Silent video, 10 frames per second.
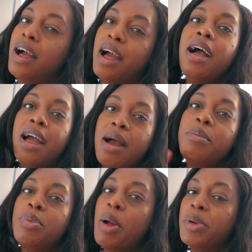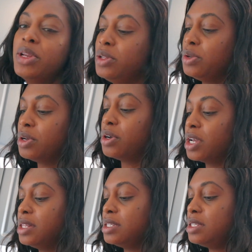I'm probably gonna do the
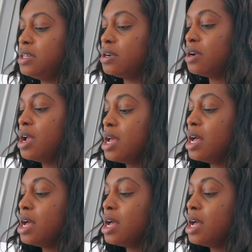cooking this year.